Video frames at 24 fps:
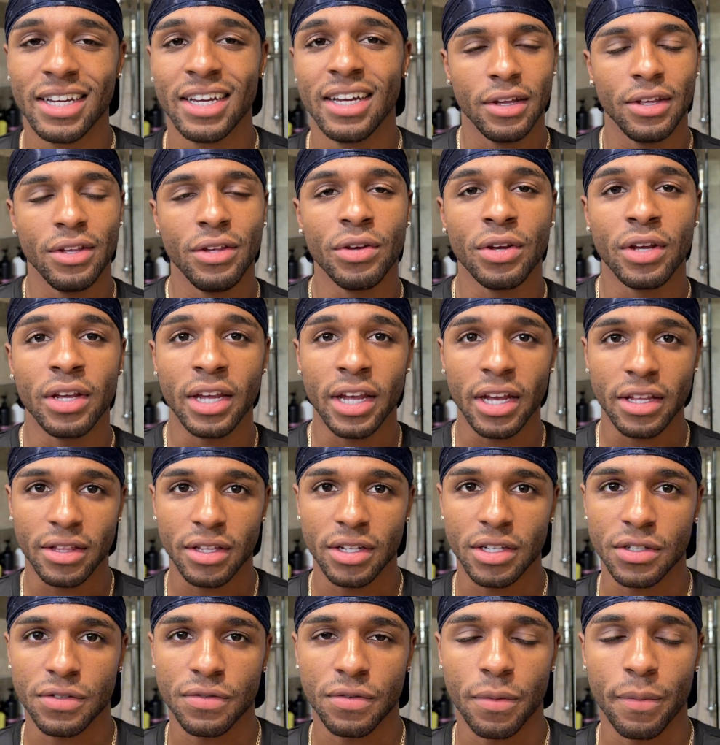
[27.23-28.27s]
You can get this
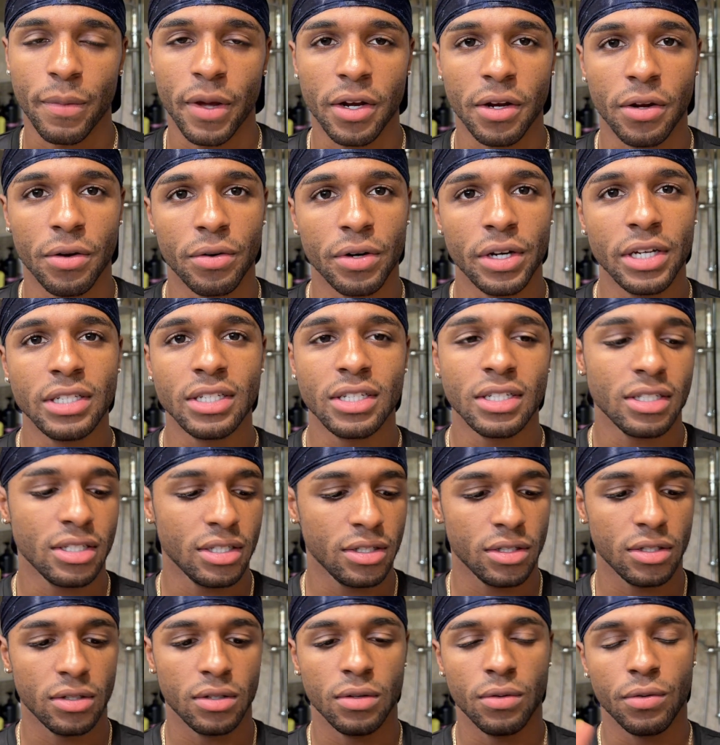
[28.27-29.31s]
for many reasons,
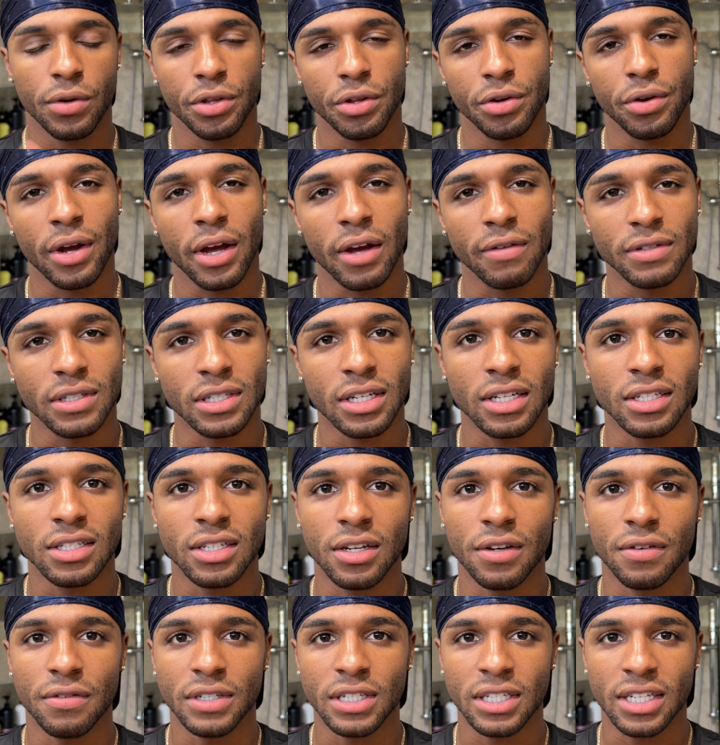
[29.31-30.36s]
whether you have
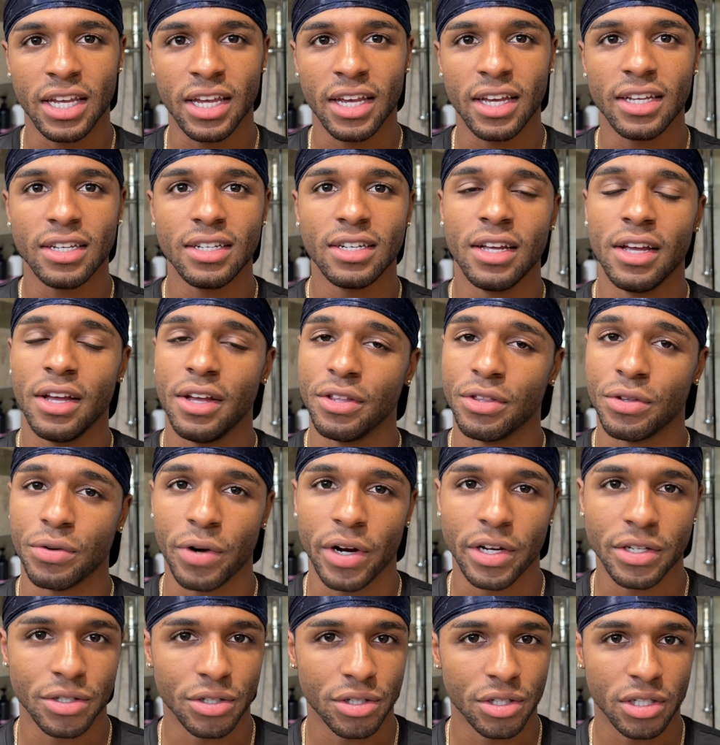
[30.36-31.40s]
sensitive skin, the
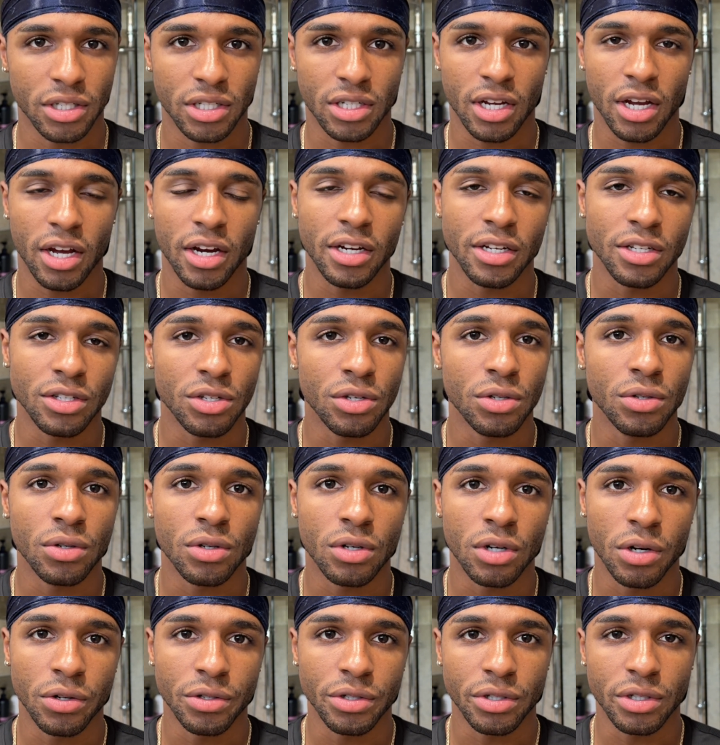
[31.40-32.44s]
razor's just cutting too
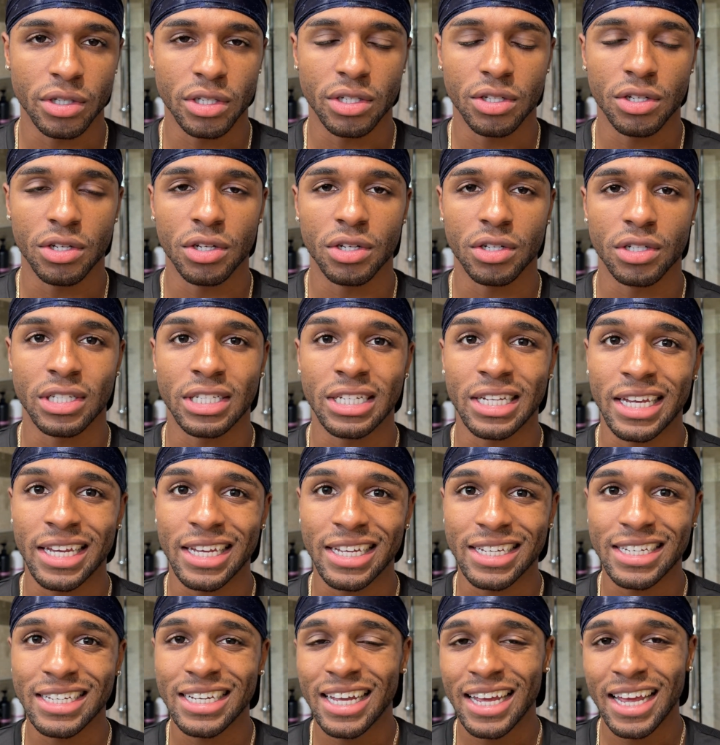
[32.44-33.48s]
closely to your
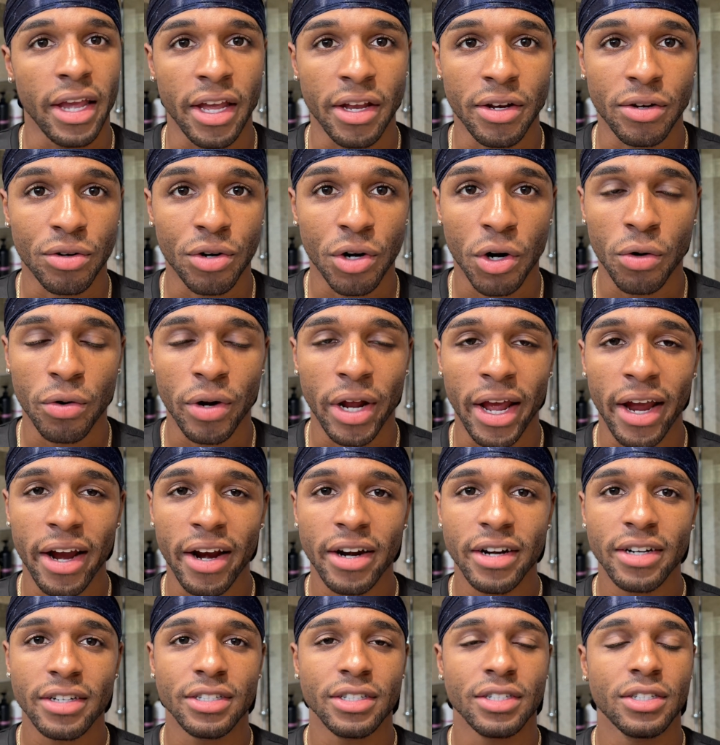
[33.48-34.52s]
skin, ingrown
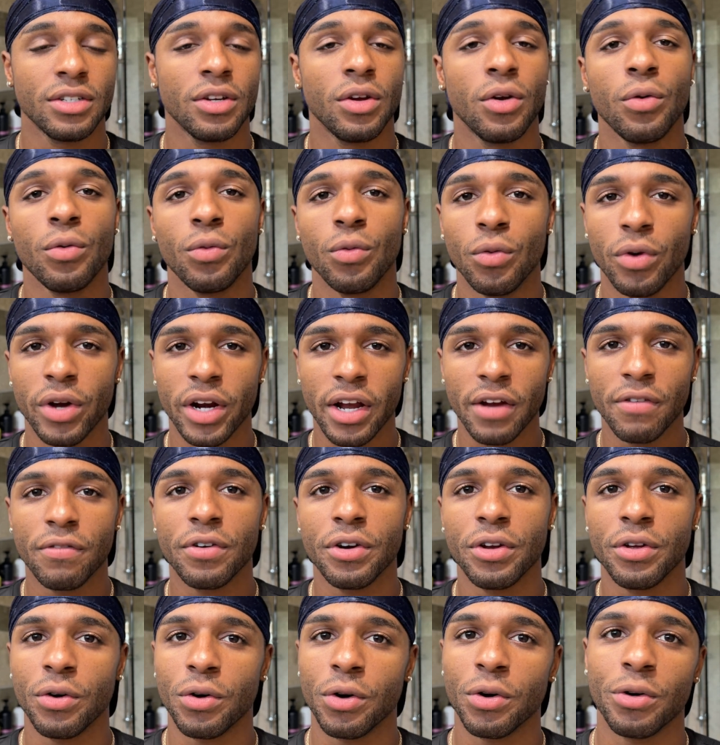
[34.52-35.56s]
hairs, whatever
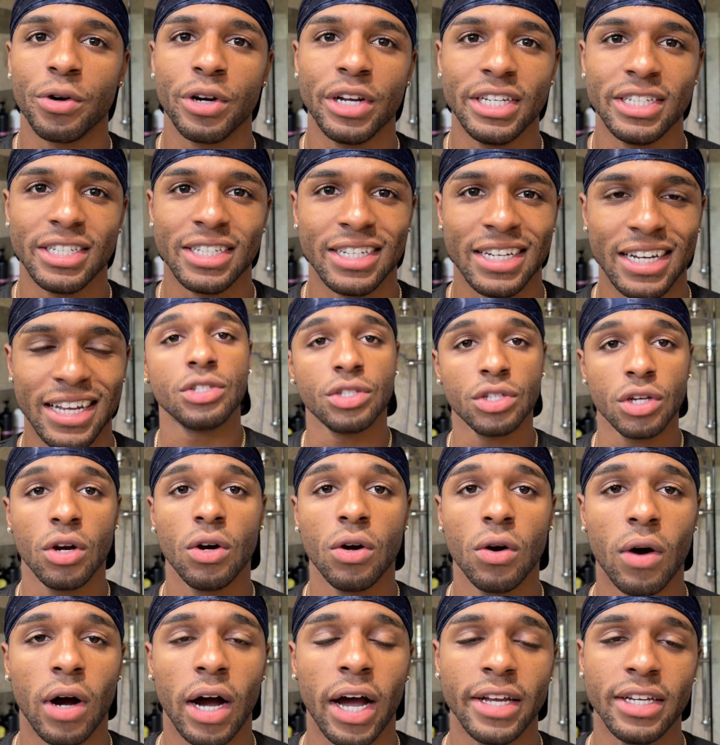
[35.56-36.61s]
your reason is. So
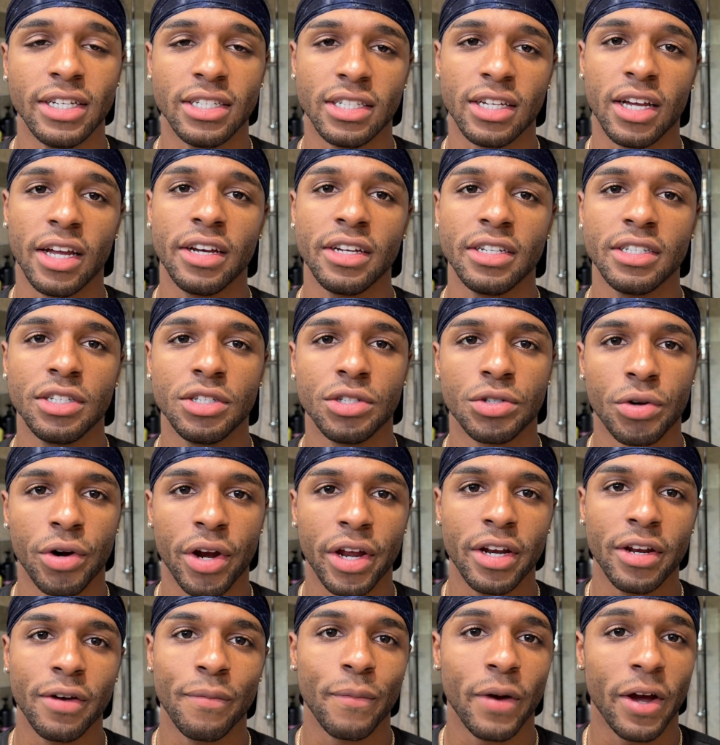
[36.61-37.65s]
I decided to trade
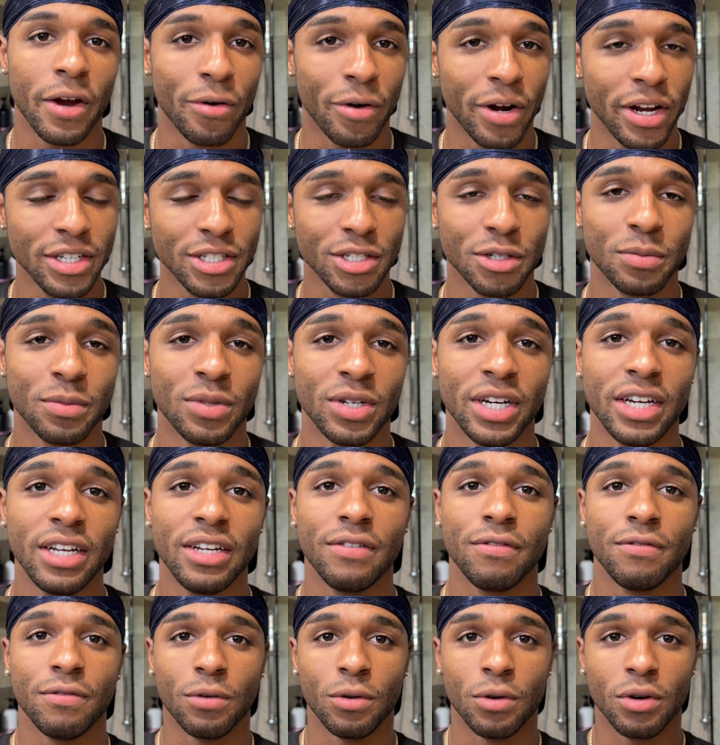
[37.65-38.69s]
in my razor blade
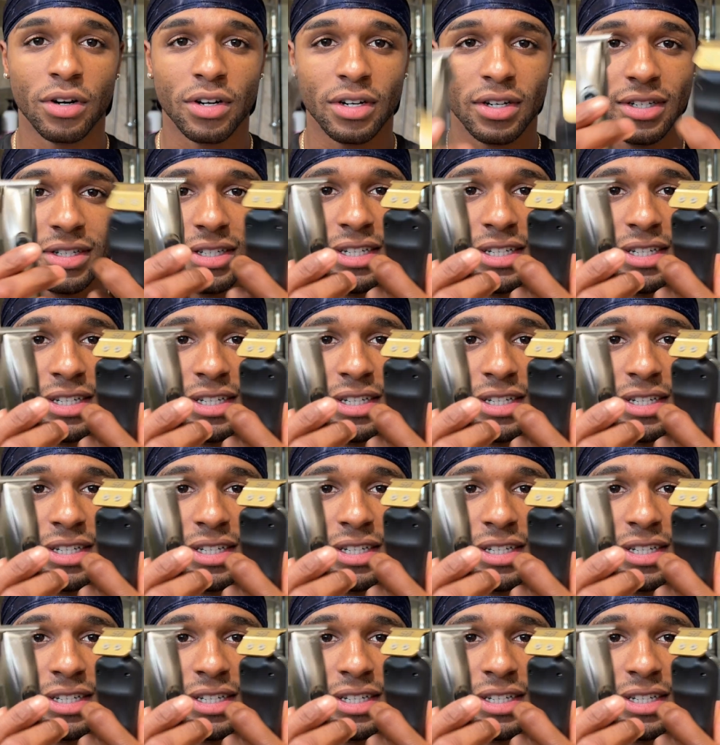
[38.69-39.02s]
for